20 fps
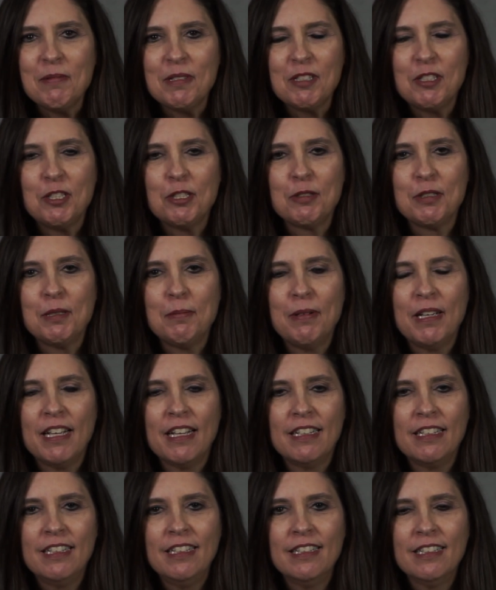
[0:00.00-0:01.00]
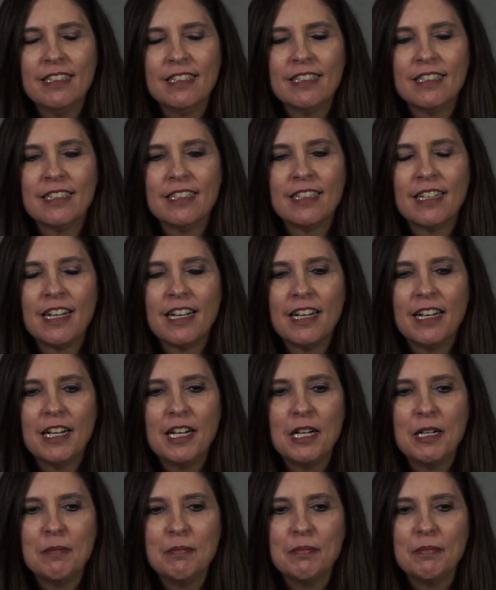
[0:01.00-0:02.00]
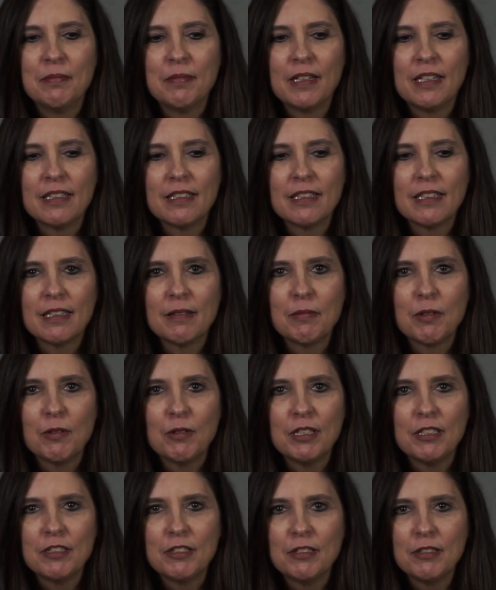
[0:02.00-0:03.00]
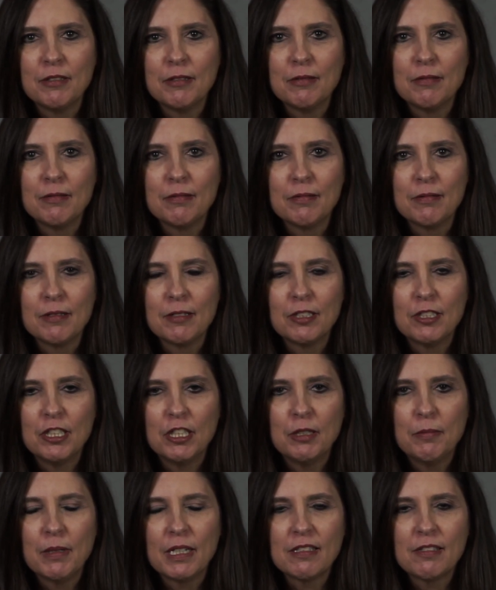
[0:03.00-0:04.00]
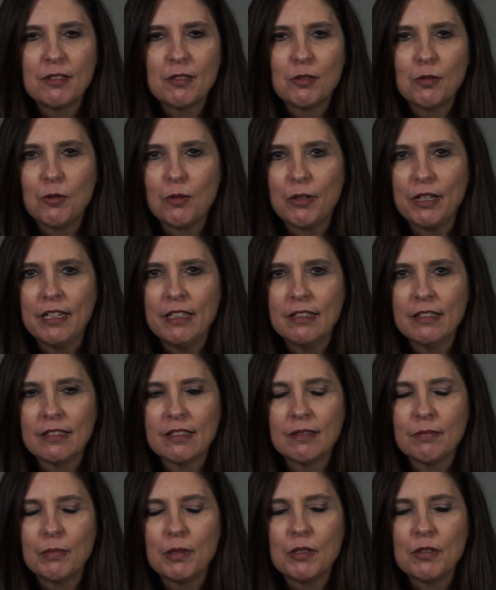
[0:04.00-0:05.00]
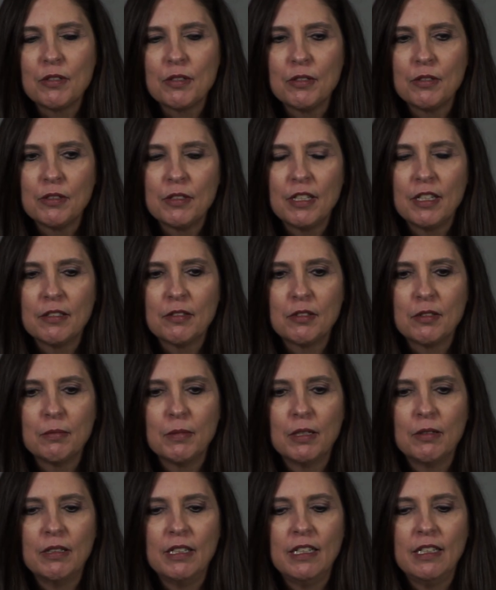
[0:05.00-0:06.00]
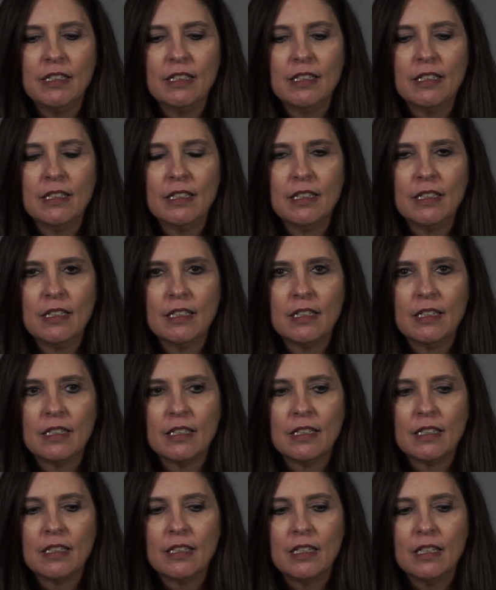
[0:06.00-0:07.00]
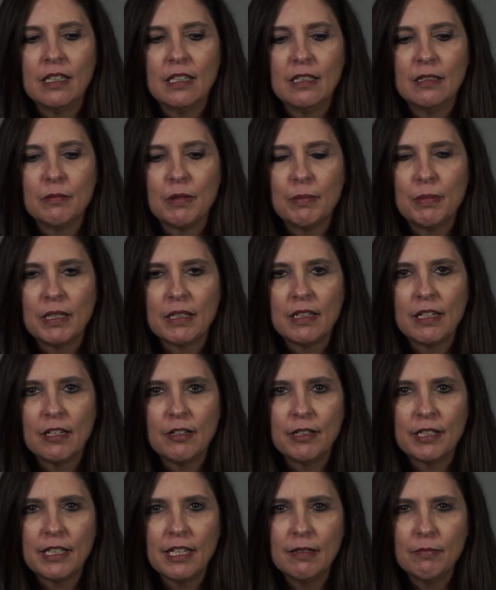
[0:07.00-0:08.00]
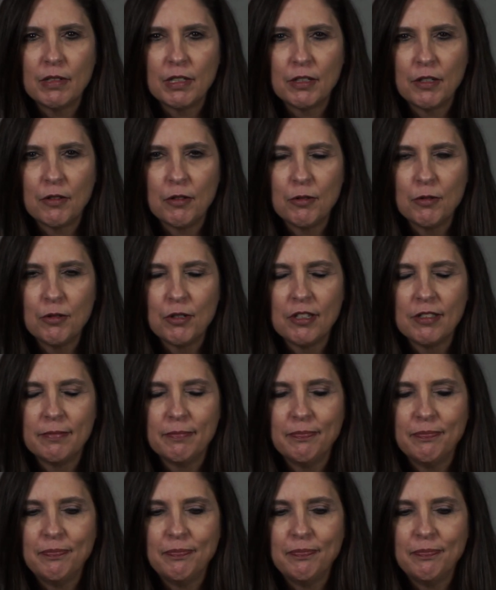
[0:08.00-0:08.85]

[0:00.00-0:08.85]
is Julie Petty. I'm going to share my story, a personal testimony about how I came to know the Lord.